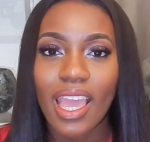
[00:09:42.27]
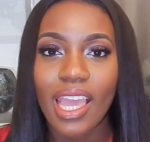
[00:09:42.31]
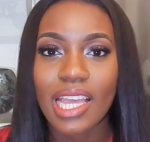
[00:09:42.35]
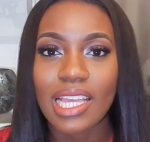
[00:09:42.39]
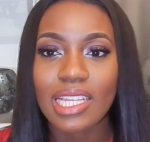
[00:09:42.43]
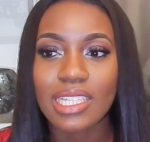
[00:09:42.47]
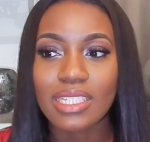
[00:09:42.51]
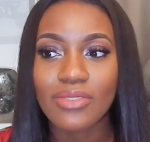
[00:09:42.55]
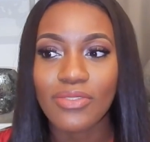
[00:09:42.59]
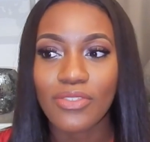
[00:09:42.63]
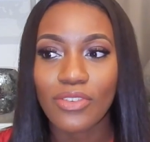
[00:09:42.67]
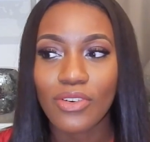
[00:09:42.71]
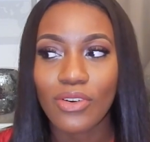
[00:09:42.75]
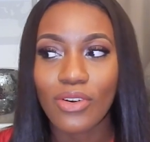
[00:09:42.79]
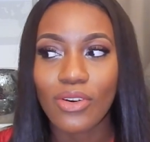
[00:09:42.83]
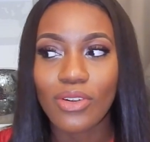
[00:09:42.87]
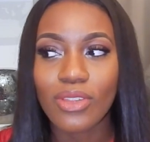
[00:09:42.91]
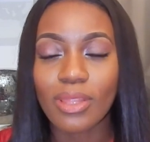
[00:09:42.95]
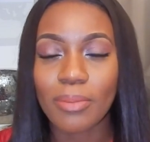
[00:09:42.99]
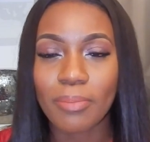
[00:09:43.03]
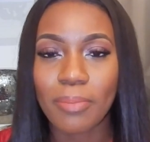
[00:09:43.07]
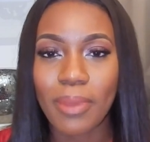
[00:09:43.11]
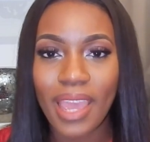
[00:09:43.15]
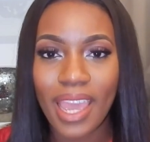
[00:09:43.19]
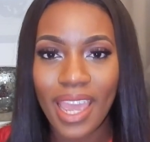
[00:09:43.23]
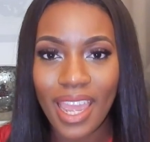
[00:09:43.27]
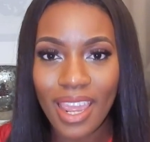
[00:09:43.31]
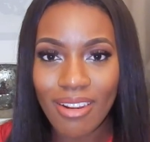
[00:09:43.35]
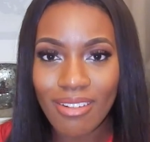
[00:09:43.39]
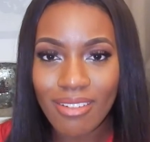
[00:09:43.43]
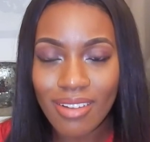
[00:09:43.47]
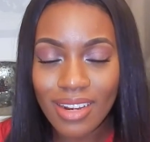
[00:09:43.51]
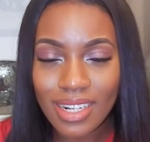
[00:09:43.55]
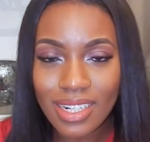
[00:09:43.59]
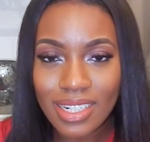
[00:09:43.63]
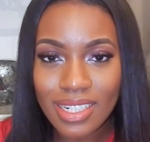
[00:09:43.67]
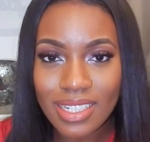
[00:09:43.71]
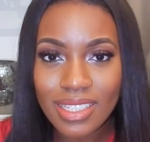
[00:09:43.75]
is for the
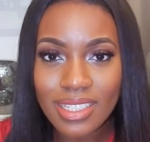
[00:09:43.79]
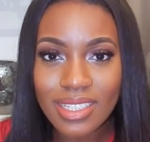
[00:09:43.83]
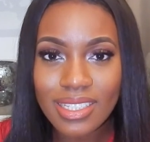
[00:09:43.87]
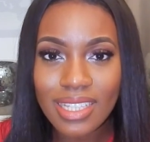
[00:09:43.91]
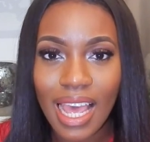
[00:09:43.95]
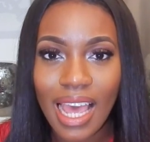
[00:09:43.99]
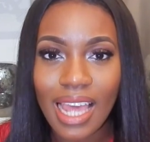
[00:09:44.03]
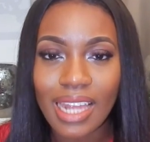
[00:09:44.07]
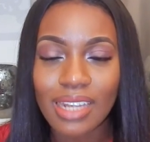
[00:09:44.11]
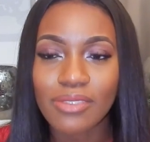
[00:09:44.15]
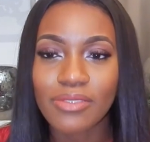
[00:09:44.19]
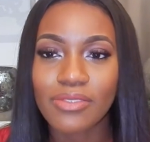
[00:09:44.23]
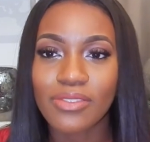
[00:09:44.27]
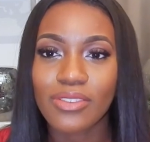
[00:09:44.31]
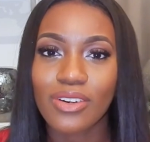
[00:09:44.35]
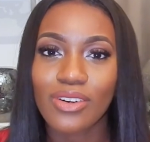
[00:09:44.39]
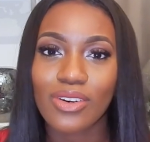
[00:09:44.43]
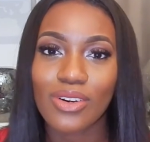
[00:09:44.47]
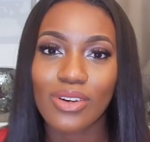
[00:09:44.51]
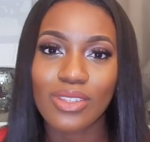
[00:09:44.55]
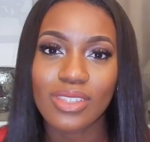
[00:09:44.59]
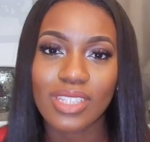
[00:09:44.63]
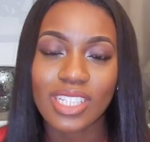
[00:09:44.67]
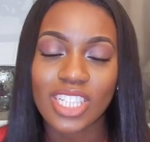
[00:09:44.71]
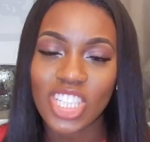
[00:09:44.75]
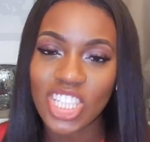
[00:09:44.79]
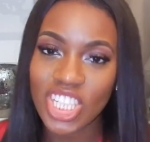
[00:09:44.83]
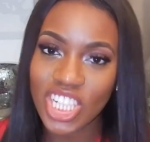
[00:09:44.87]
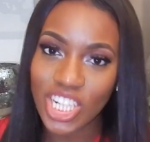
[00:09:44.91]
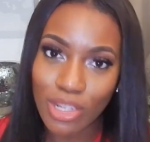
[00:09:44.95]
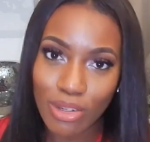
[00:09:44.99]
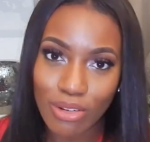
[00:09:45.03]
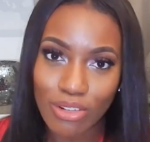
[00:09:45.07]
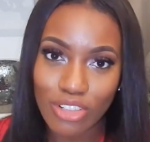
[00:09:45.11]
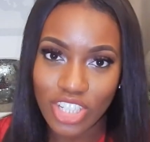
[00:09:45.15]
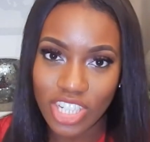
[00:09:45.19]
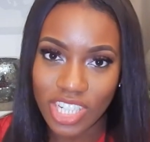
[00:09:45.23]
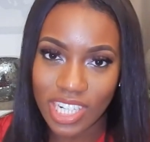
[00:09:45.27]
parents and for the
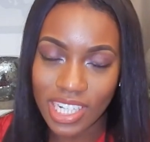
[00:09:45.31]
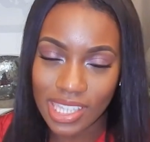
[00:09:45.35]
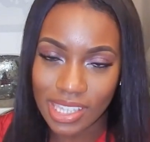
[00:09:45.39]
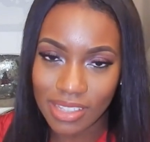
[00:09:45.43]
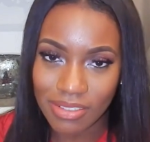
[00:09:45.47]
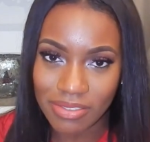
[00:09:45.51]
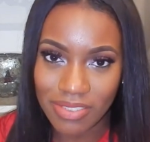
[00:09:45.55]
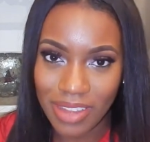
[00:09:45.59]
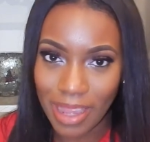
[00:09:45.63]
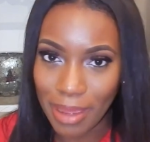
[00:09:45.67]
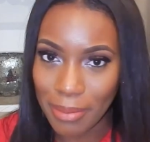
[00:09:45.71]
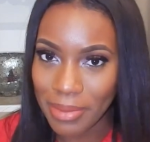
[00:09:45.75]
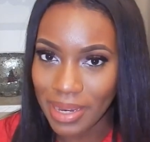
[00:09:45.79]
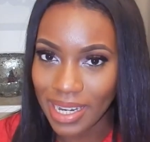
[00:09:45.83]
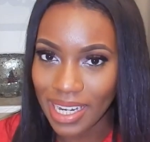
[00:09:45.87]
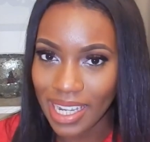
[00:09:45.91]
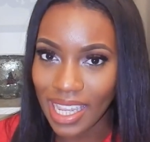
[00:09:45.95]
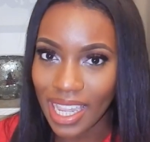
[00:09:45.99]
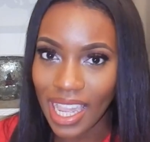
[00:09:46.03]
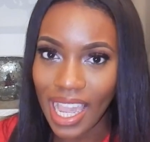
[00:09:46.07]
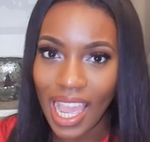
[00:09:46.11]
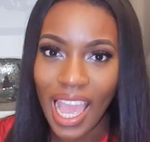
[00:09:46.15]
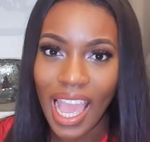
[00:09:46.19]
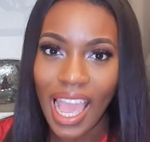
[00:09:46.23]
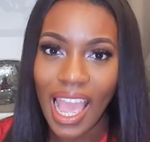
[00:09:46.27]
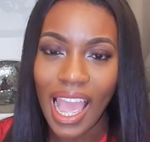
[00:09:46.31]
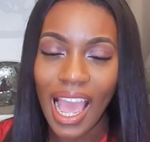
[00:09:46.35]
children in the family